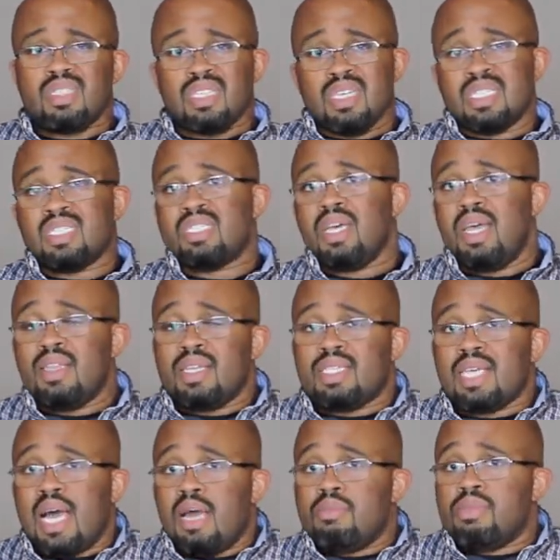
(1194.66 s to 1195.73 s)
Because in the
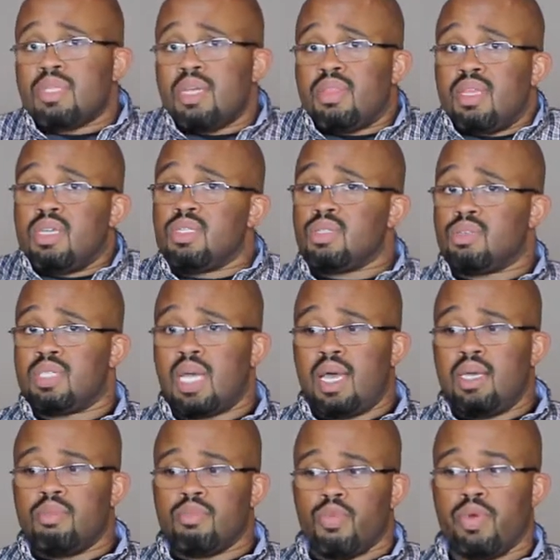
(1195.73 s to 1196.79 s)
times that things are
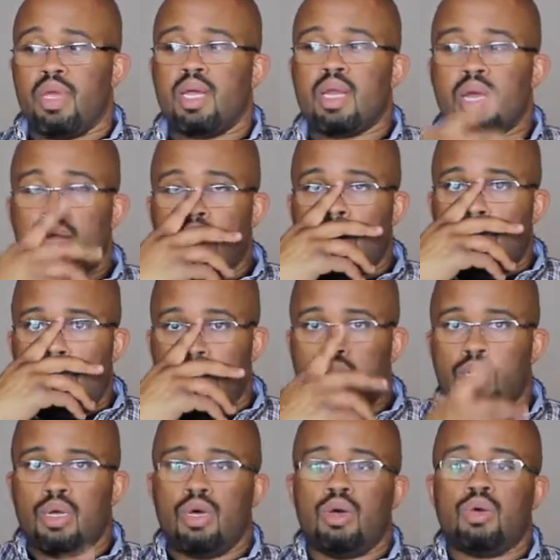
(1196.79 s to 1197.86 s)
tight, Maria and I
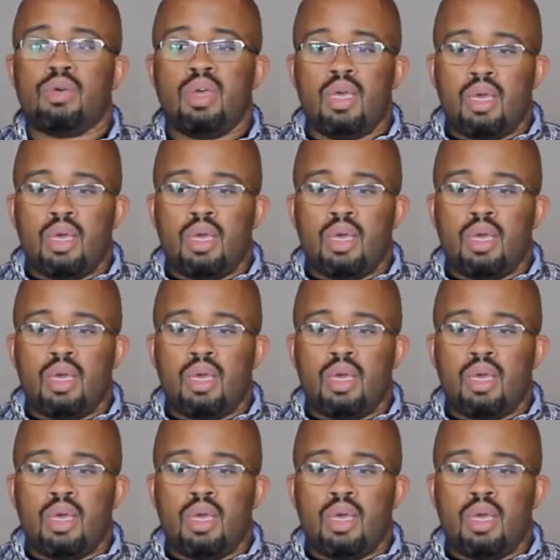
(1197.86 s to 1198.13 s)
already know